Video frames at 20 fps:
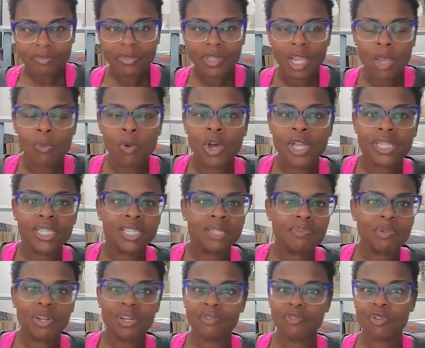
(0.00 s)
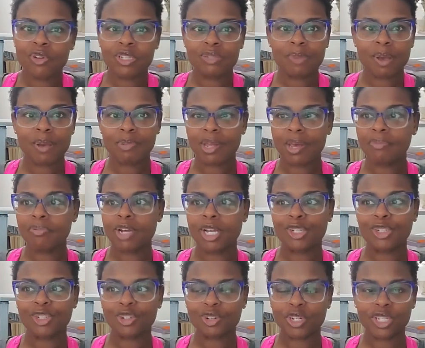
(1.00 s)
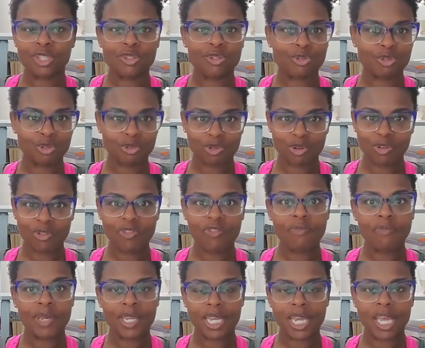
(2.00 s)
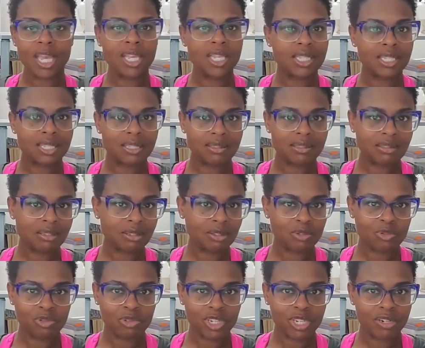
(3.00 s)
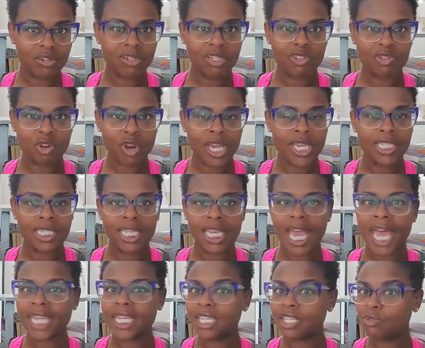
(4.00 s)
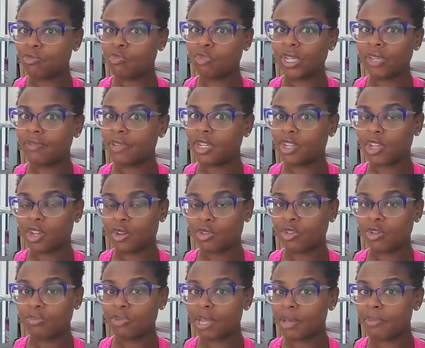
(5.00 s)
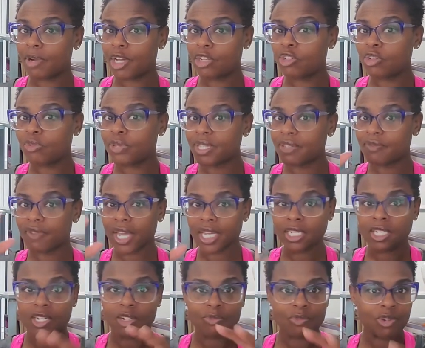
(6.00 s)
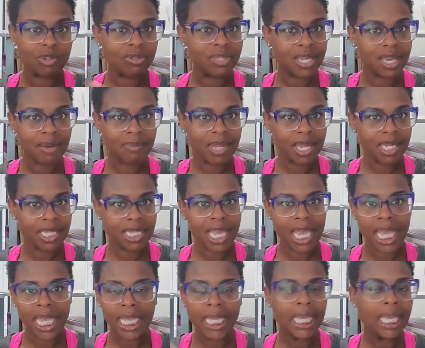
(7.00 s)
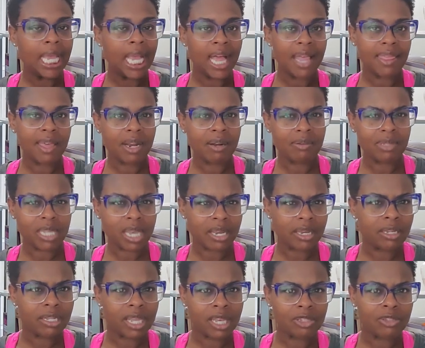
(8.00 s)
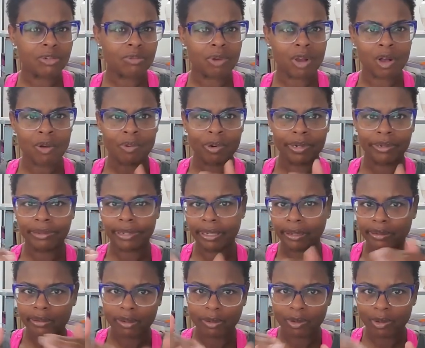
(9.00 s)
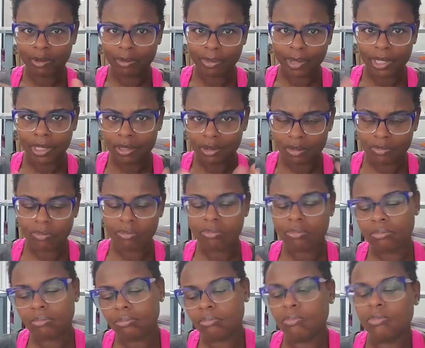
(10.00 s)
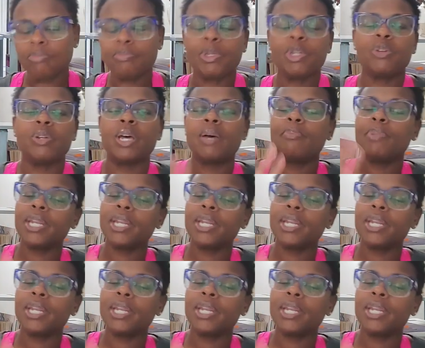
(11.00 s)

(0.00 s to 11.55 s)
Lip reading: Well, at this point, of course, my blood pressure is through the roof because the school year is crazy. I didn't even know your blood pressure was affected in real time like that. I thought it was like cholesterol where it takes a little bit to build up.